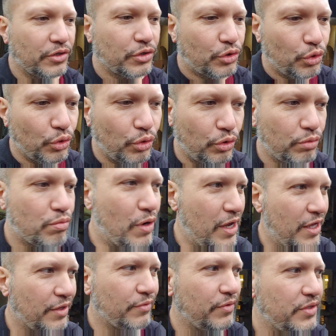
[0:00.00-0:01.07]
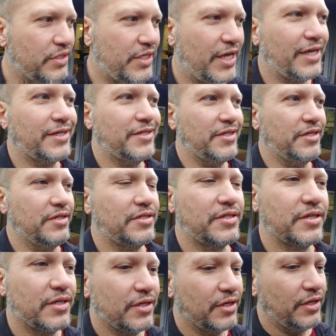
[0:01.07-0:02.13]
cool Brownwood,
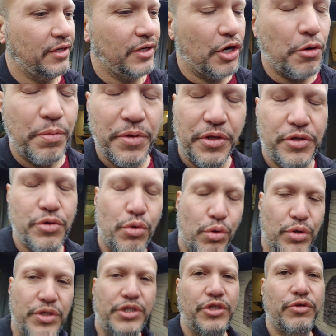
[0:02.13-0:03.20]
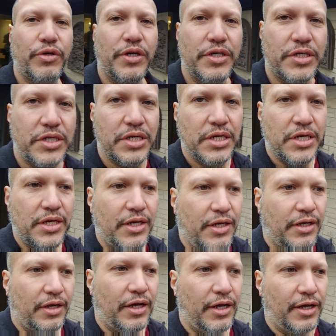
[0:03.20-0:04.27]
Texas, open the doors to us,
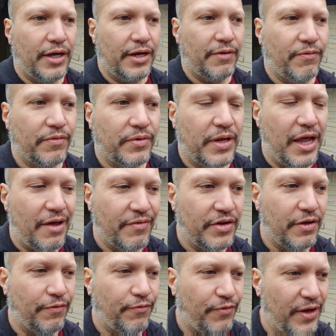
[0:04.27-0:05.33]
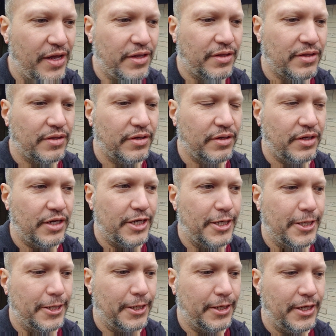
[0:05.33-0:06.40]
uh, have enough faith
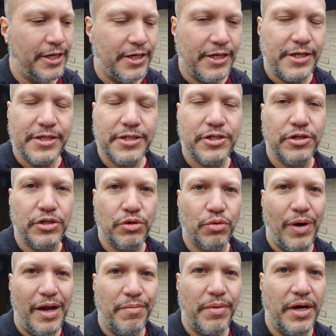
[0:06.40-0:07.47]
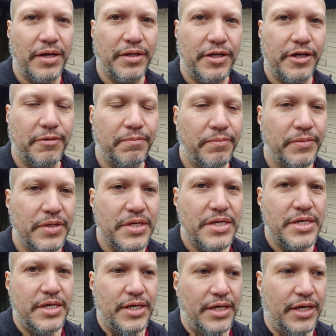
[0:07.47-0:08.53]
uh, in us to do right by them.
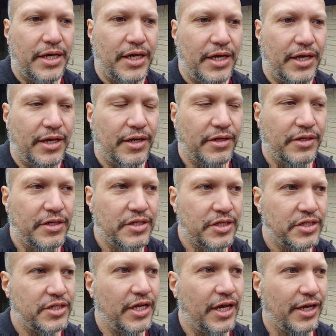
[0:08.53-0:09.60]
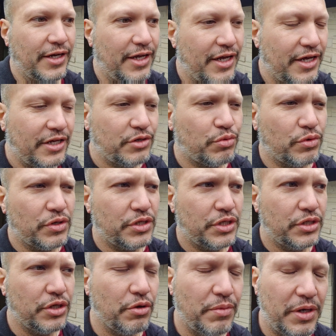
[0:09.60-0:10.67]
And in this day and age where
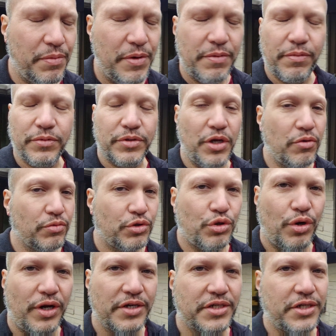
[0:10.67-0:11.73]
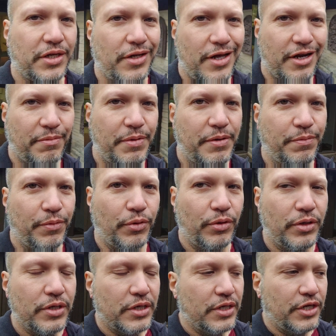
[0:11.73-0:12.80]
so many people don't trust a lot of
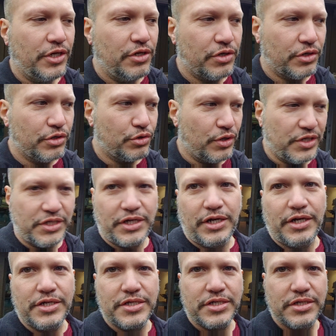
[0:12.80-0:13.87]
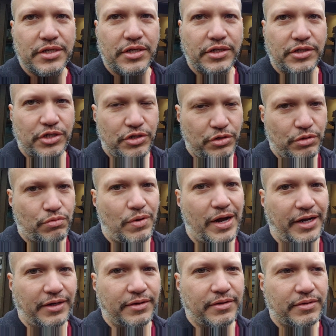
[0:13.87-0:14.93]
people, you can trust us to do the right